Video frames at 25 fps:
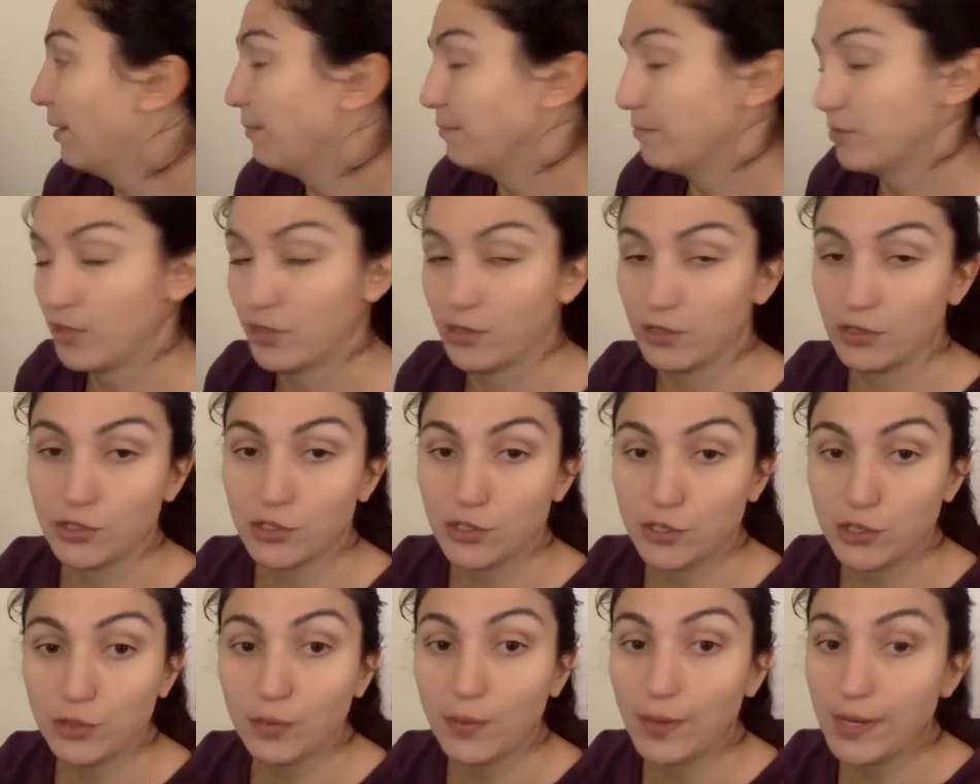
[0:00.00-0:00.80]
So there's
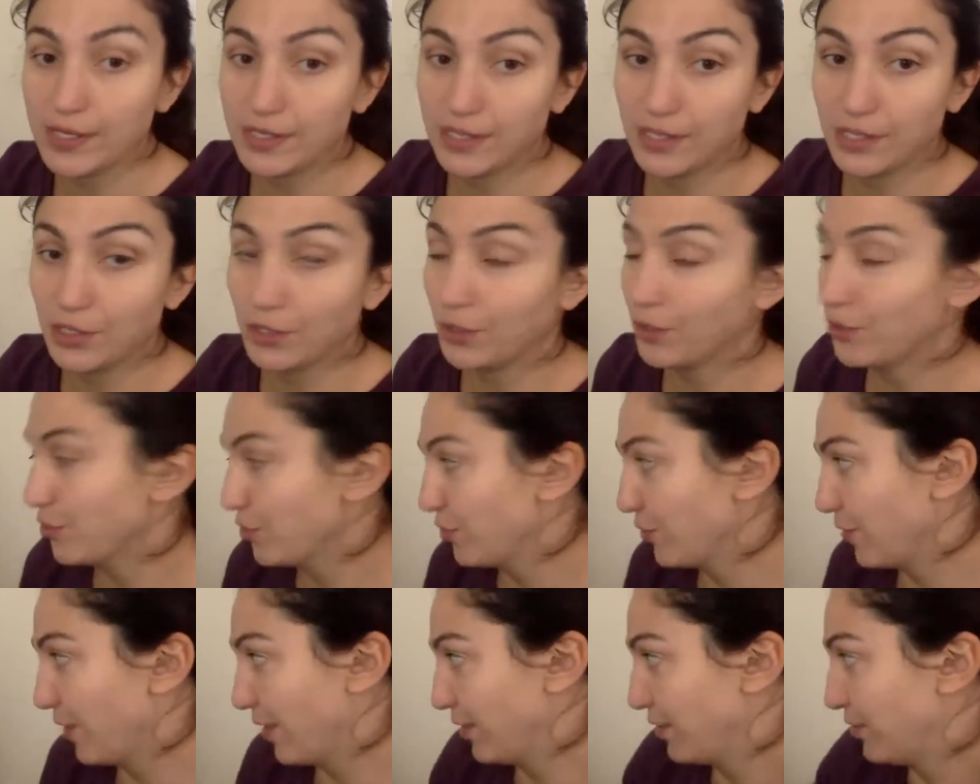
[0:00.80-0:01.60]
two ways that you can
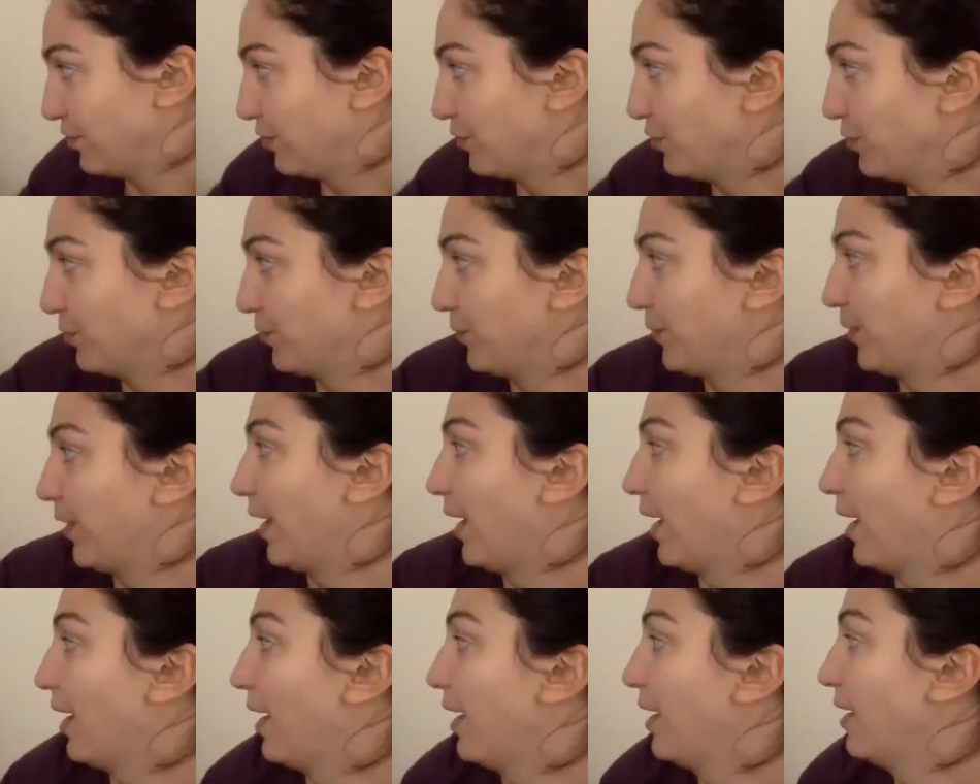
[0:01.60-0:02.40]
do this. You
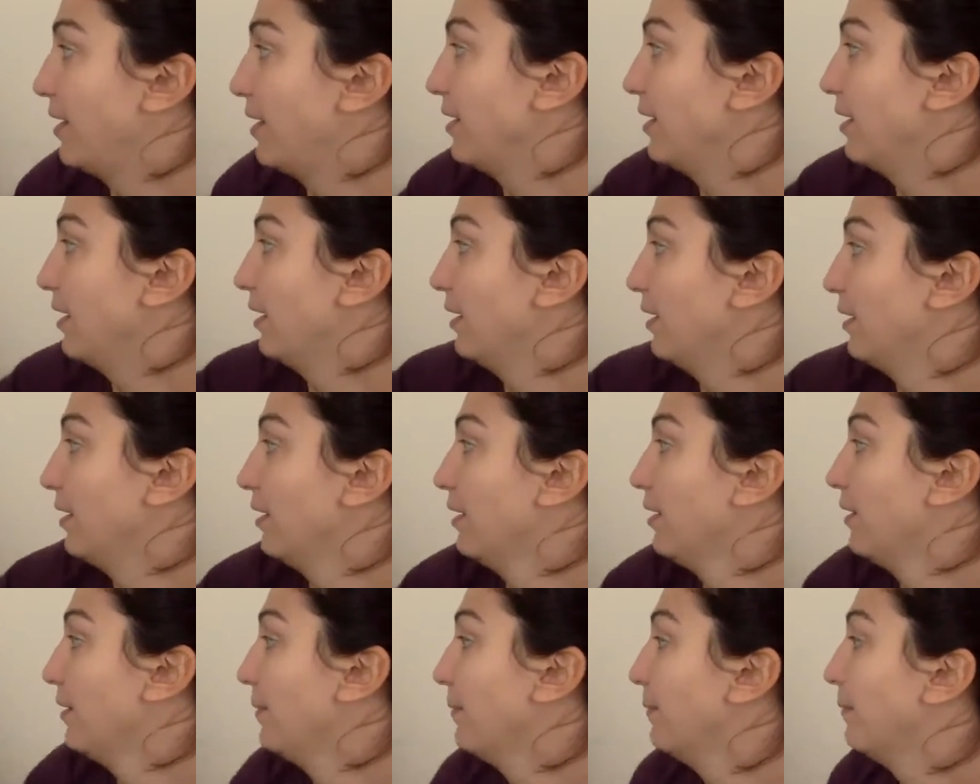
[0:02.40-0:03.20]
can
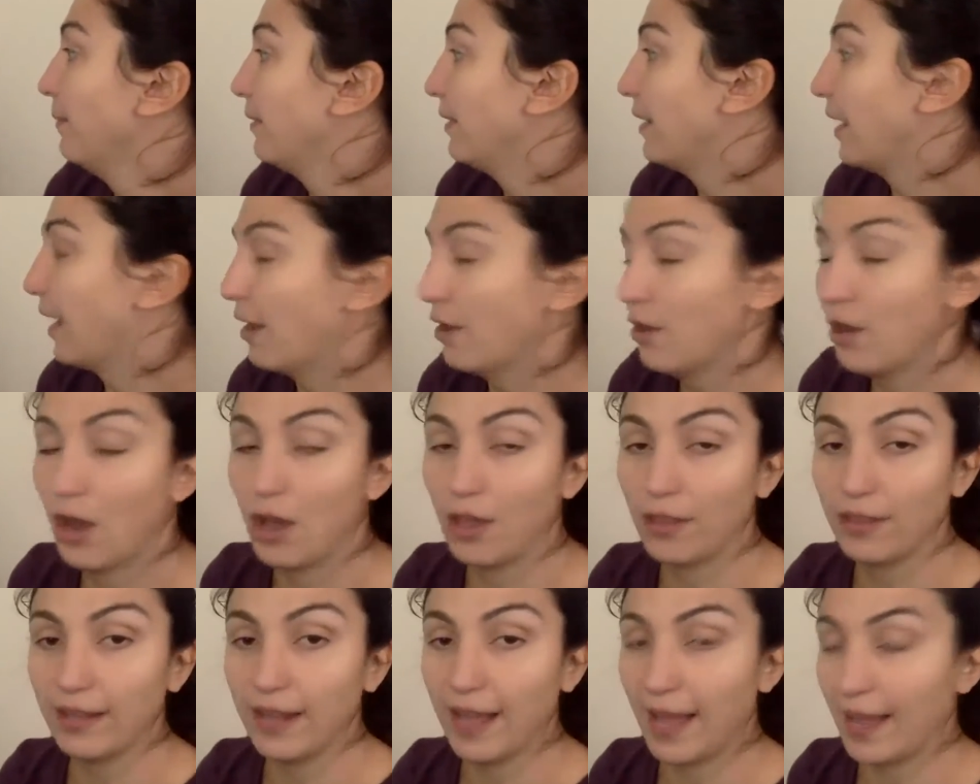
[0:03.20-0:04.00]
count
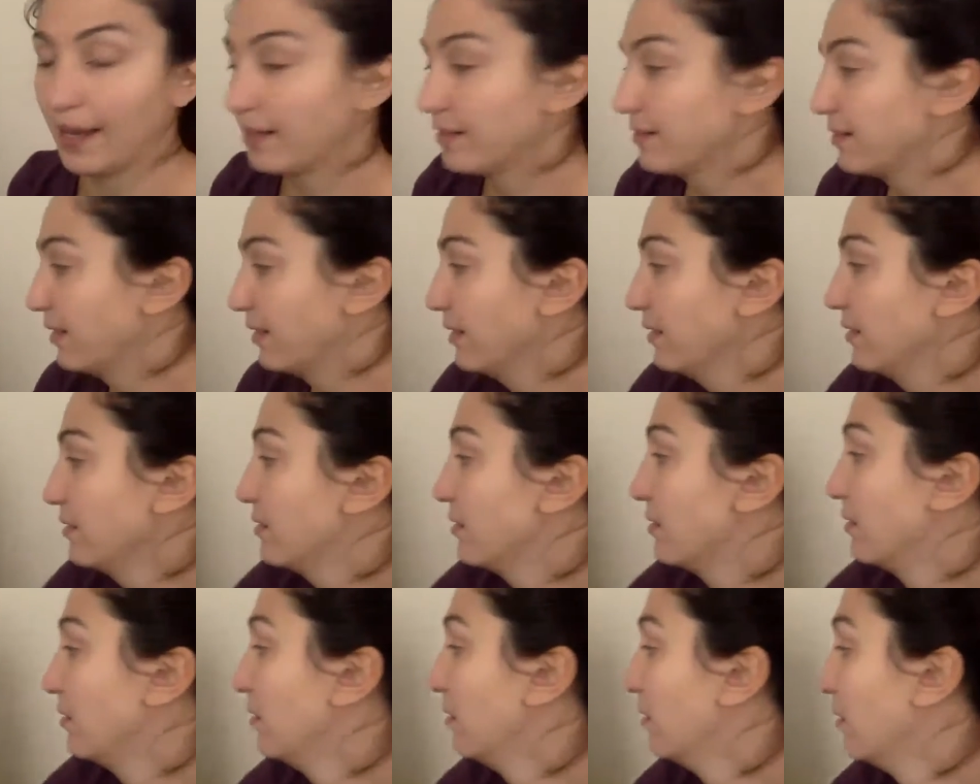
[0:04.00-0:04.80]
all the
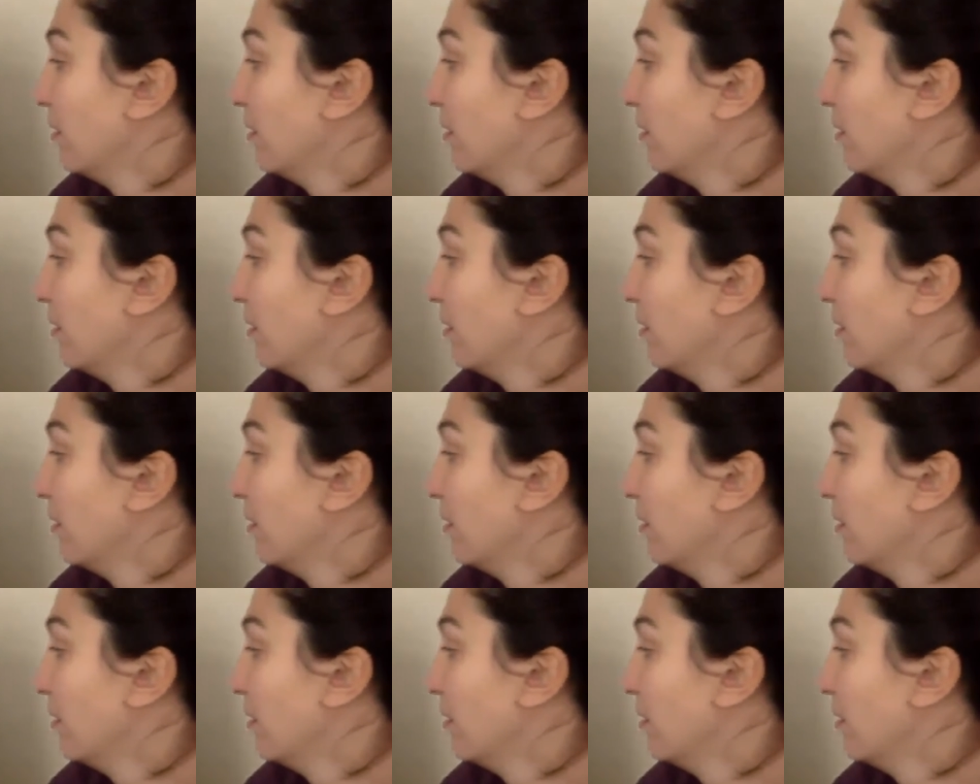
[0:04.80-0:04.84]
X's,